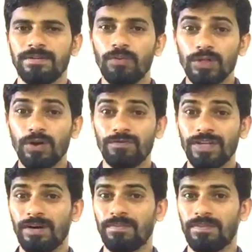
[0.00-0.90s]
Both of
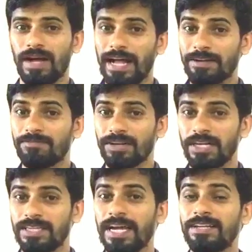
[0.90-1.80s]
them
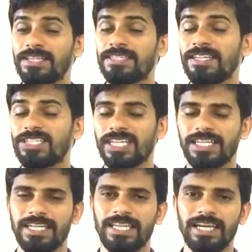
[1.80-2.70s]
agreed that decision
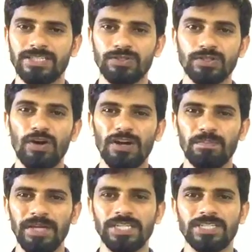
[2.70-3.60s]
that they should not
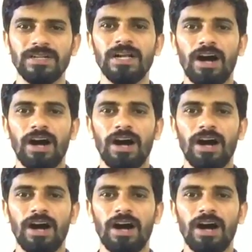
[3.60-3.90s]
meet